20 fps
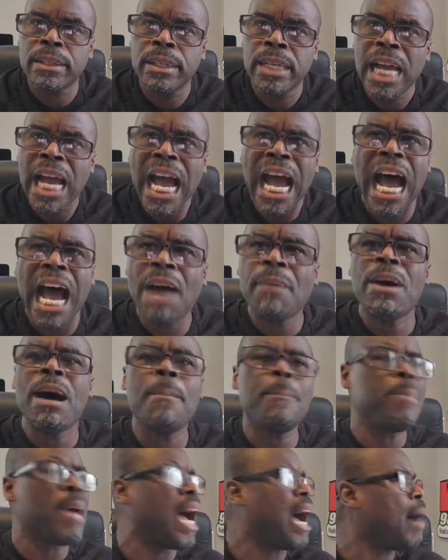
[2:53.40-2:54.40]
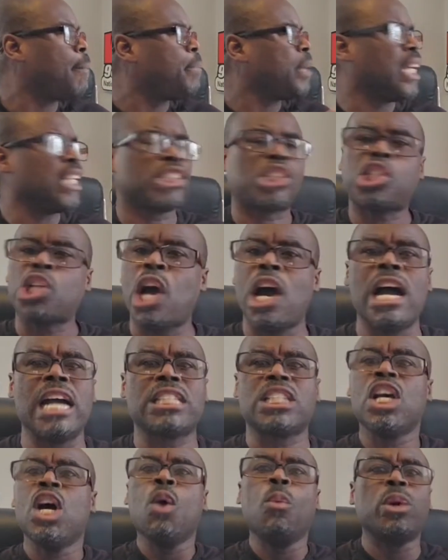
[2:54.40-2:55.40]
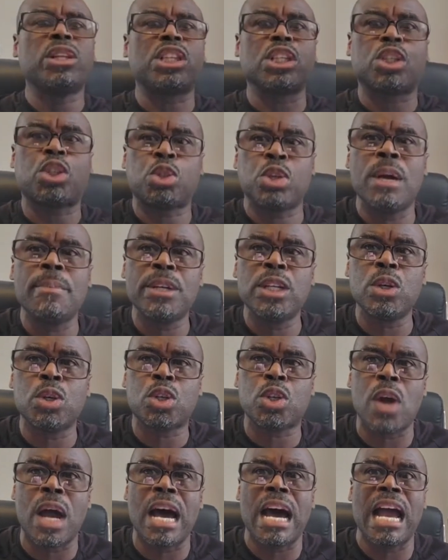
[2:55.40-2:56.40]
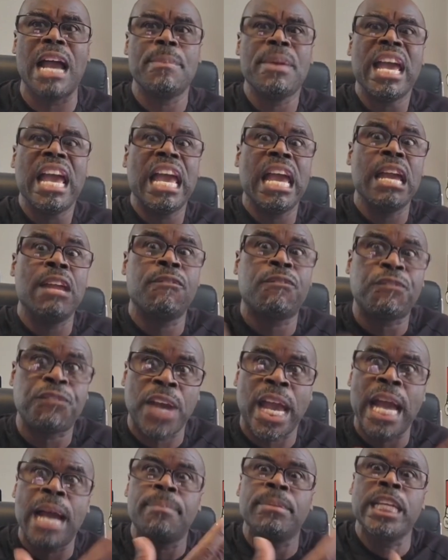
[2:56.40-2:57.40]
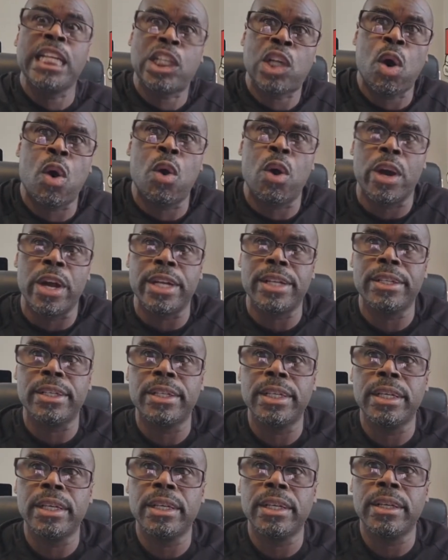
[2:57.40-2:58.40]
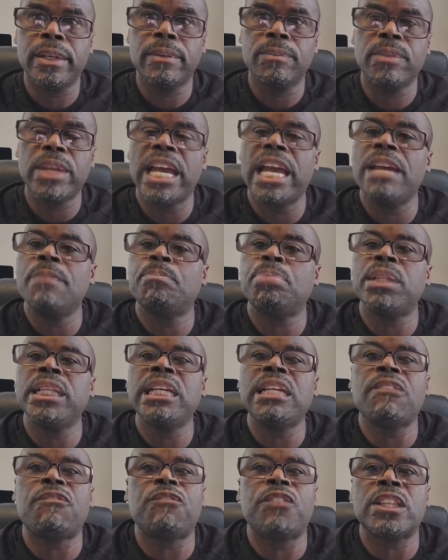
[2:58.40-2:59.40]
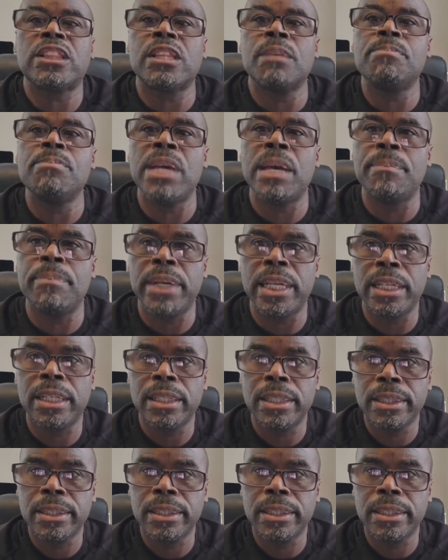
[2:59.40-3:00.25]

How am I being charged with a criminal crime in family court? and plead a Fifth Amendment,